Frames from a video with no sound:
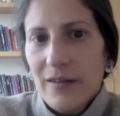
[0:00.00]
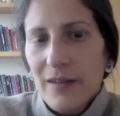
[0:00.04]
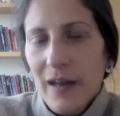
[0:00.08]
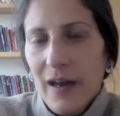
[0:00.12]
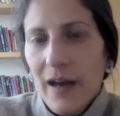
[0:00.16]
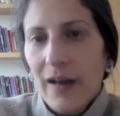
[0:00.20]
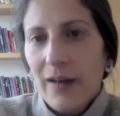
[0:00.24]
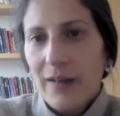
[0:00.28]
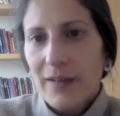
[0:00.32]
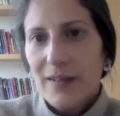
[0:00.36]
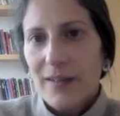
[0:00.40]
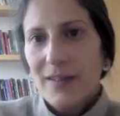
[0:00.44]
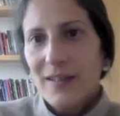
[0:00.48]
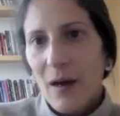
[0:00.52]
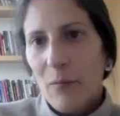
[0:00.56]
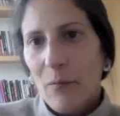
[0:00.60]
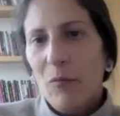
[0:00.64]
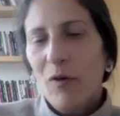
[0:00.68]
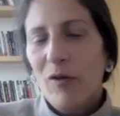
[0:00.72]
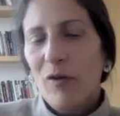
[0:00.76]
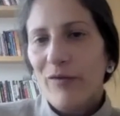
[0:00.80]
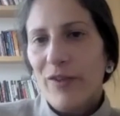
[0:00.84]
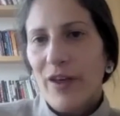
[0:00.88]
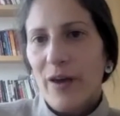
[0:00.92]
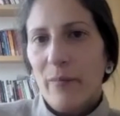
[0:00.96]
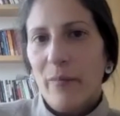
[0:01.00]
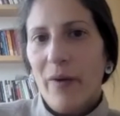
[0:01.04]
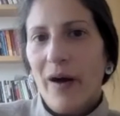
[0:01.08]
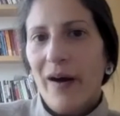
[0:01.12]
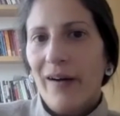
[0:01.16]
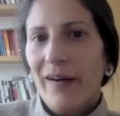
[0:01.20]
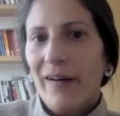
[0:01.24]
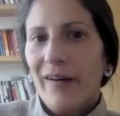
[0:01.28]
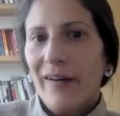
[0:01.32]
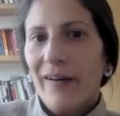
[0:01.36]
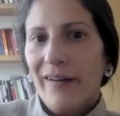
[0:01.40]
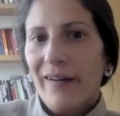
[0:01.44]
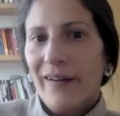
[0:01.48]
uh, some of them
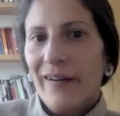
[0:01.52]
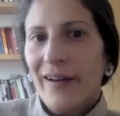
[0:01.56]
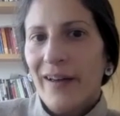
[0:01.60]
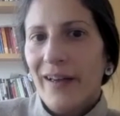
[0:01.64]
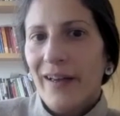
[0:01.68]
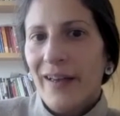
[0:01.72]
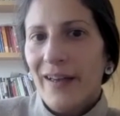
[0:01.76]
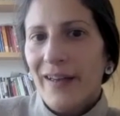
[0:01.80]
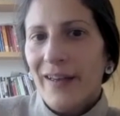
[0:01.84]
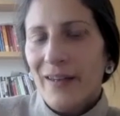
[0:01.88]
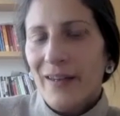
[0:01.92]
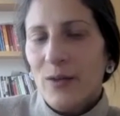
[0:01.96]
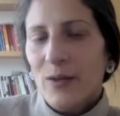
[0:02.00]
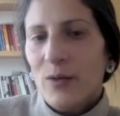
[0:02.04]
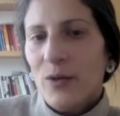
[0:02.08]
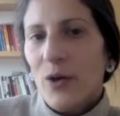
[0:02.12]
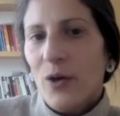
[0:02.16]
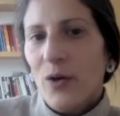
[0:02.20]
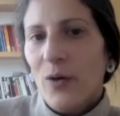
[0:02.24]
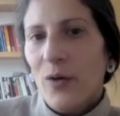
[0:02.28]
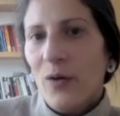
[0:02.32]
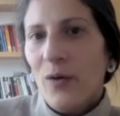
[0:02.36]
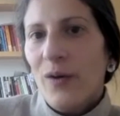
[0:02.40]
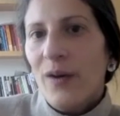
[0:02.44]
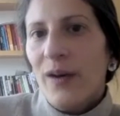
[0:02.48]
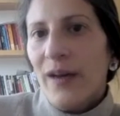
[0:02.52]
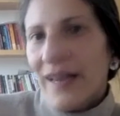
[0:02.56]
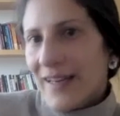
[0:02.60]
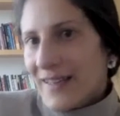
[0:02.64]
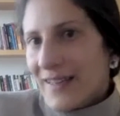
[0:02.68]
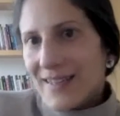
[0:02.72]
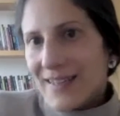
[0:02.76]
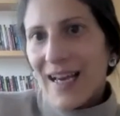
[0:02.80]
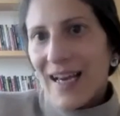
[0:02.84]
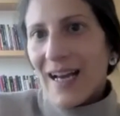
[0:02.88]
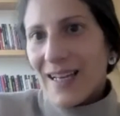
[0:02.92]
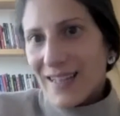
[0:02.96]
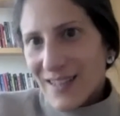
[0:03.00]
are you know
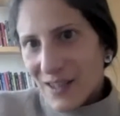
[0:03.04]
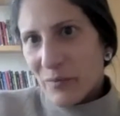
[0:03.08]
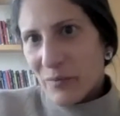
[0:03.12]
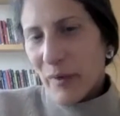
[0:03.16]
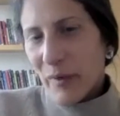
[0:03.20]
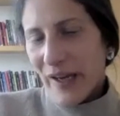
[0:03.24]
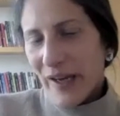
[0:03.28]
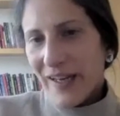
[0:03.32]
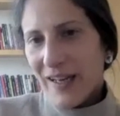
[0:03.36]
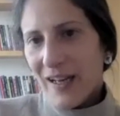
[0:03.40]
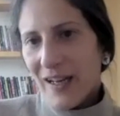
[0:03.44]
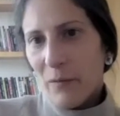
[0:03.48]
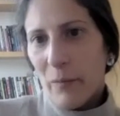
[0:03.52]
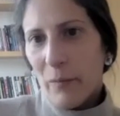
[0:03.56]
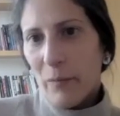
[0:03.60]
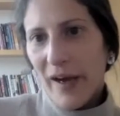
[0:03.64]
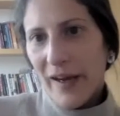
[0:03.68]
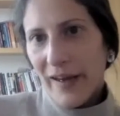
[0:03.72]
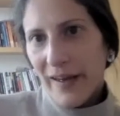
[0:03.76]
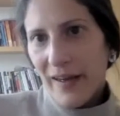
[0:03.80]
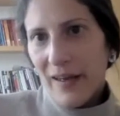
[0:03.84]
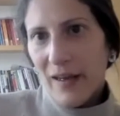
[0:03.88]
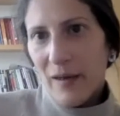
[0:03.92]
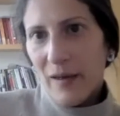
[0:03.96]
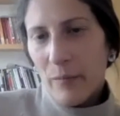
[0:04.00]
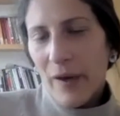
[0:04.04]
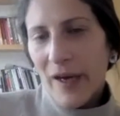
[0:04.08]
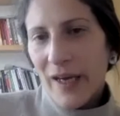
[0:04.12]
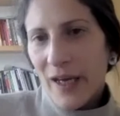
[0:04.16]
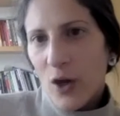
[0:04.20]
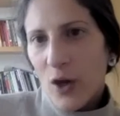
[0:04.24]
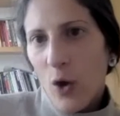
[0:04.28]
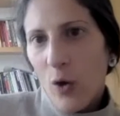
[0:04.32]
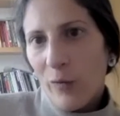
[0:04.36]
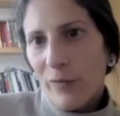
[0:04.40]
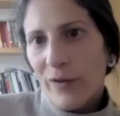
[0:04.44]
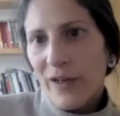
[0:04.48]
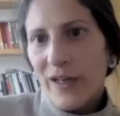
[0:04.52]
exacerbated by by
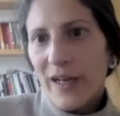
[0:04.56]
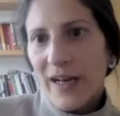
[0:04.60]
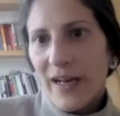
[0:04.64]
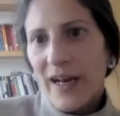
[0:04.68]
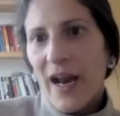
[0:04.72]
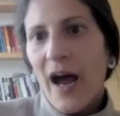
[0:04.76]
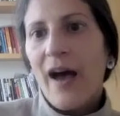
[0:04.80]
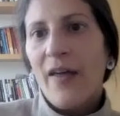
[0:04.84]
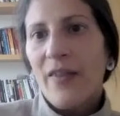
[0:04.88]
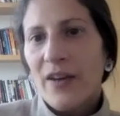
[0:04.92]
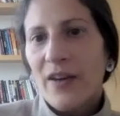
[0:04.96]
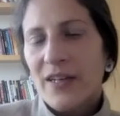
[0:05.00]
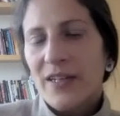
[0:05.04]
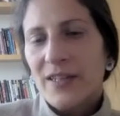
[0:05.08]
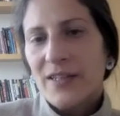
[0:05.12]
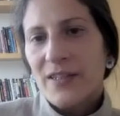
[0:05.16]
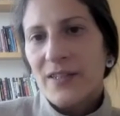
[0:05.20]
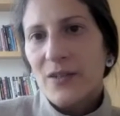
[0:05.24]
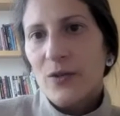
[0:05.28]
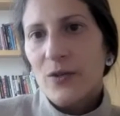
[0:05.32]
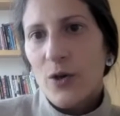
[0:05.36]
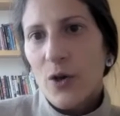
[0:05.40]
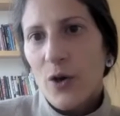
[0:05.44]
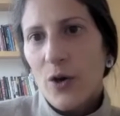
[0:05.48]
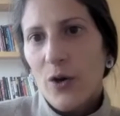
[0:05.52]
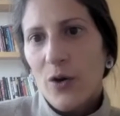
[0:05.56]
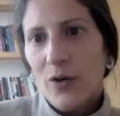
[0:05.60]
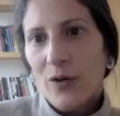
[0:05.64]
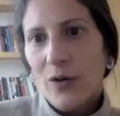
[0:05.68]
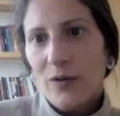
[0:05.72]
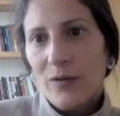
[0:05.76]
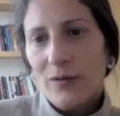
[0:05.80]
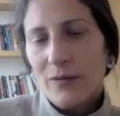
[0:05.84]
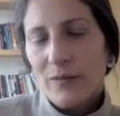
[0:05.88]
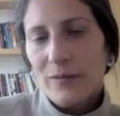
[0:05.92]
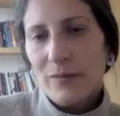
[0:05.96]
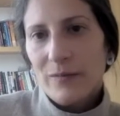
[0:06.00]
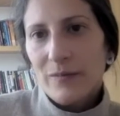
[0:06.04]
covid and others you know
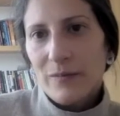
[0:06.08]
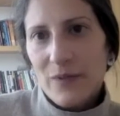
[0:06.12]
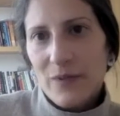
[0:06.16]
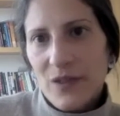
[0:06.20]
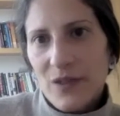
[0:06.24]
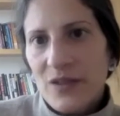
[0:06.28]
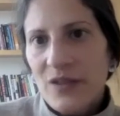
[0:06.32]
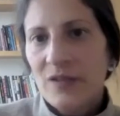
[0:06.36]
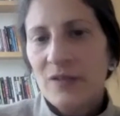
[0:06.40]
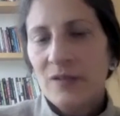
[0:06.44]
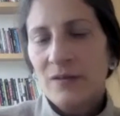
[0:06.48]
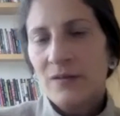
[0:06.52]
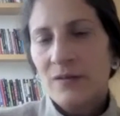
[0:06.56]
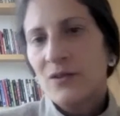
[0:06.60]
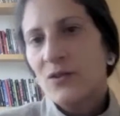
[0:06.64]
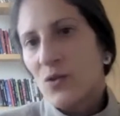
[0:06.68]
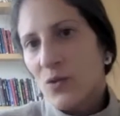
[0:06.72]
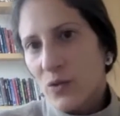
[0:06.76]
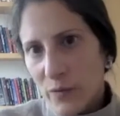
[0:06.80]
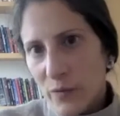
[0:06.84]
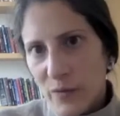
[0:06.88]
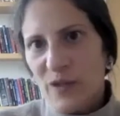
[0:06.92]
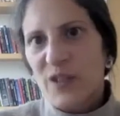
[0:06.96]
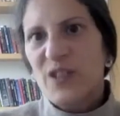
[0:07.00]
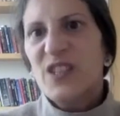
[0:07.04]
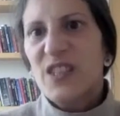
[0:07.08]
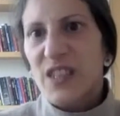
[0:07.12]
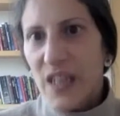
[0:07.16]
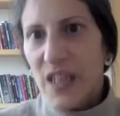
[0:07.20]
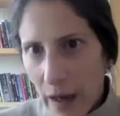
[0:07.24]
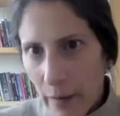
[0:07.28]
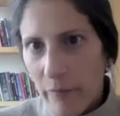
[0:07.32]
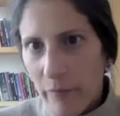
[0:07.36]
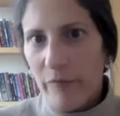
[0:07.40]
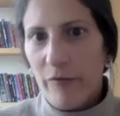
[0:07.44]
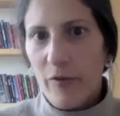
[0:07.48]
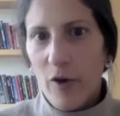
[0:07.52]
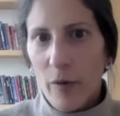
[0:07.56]
s- sort of
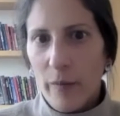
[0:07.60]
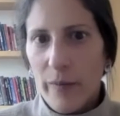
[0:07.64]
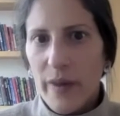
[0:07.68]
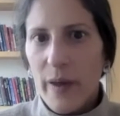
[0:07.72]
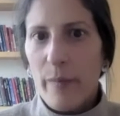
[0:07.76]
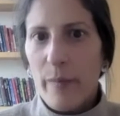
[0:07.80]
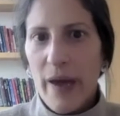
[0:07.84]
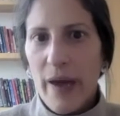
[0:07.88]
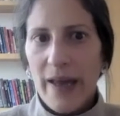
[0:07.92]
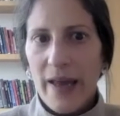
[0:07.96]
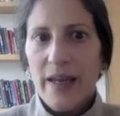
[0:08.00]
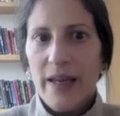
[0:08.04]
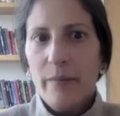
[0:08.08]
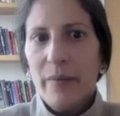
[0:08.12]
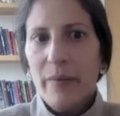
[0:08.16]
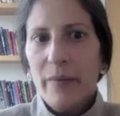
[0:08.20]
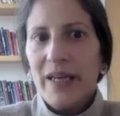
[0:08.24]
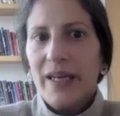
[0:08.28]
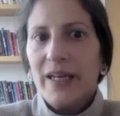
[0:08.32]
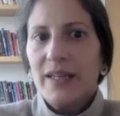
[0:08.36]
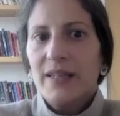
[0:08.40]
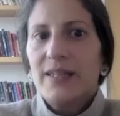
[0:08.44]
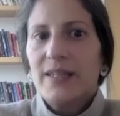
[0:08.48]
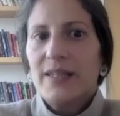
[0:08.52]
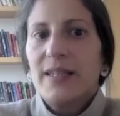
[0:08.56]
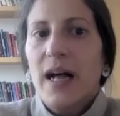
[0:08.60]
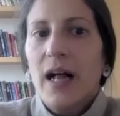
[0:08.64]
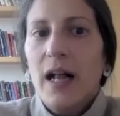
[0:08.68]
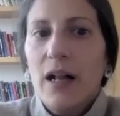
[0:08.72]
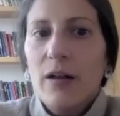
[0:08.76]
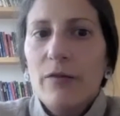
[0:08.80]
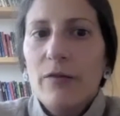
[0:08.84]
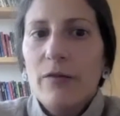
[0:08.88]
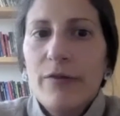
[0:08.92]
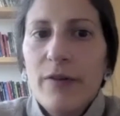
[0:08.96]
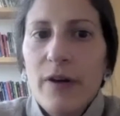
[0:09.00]
stem from the pandemic itself